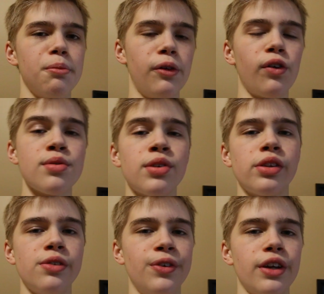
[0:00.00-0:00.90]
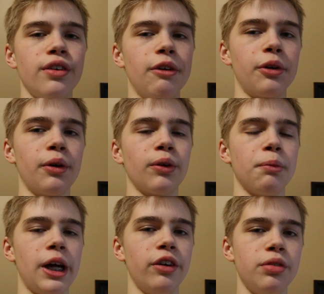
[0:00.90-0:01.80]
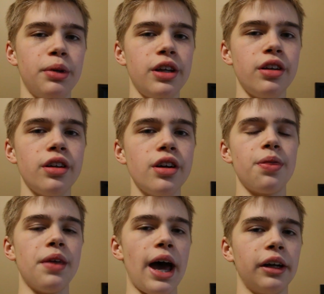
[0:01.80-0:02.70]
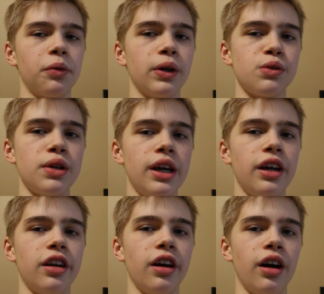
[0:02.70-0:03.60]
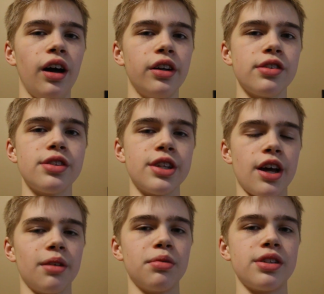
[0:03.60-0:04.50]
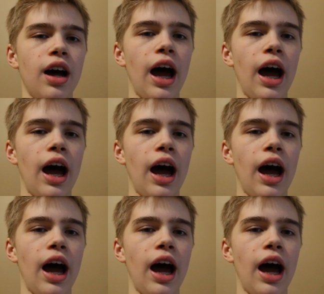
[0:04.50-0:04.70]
Before I start this video, I want to quick remind everybody that once we hit 100 subs,